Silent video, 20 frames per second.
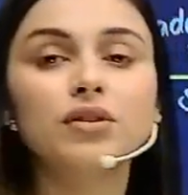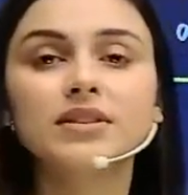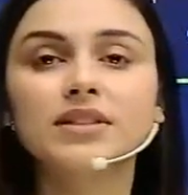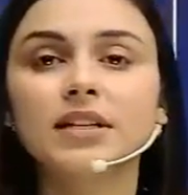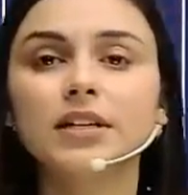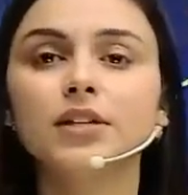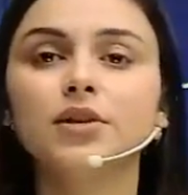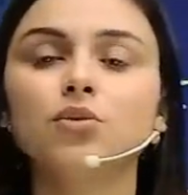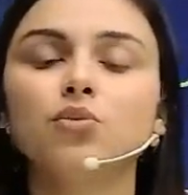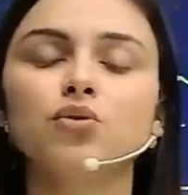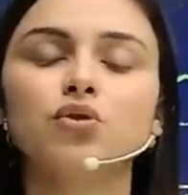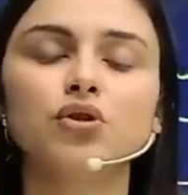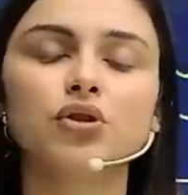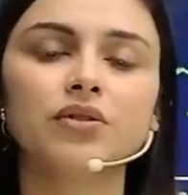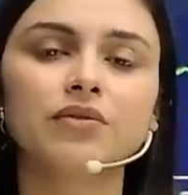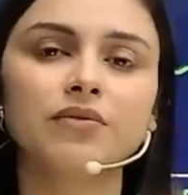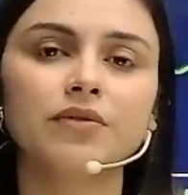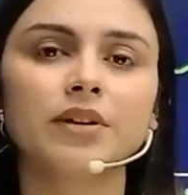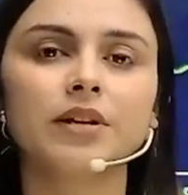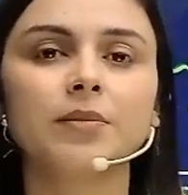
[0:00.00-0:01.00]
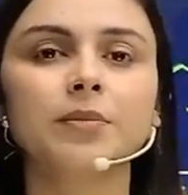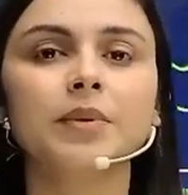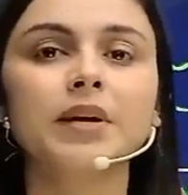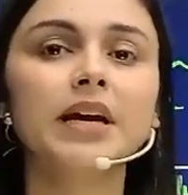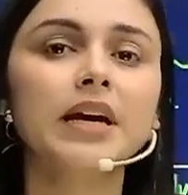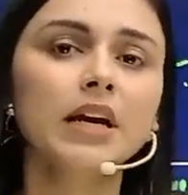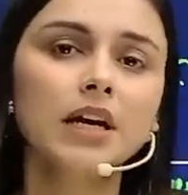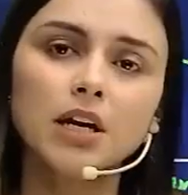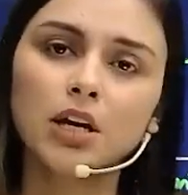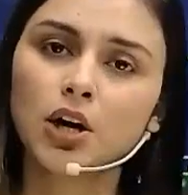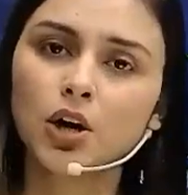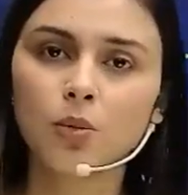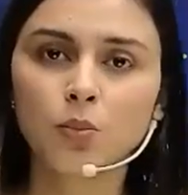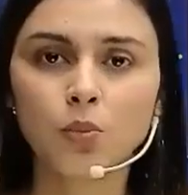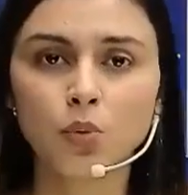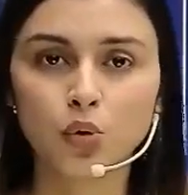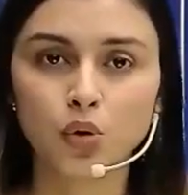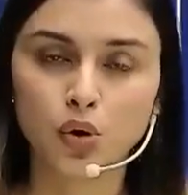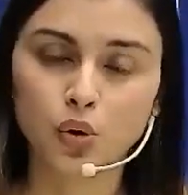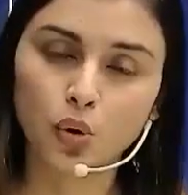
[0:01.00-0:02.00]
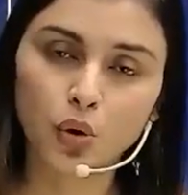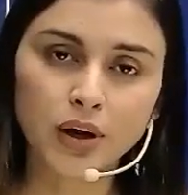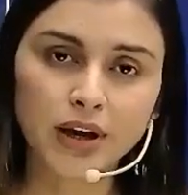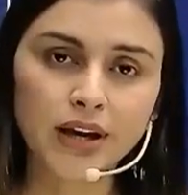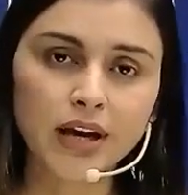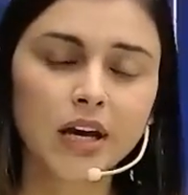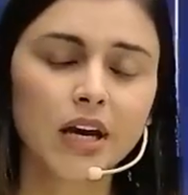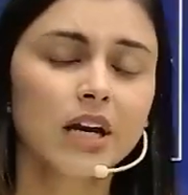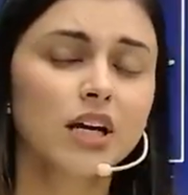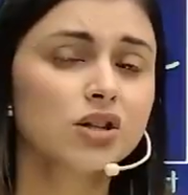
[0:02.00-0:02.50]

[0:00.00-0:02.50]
solution will be more okay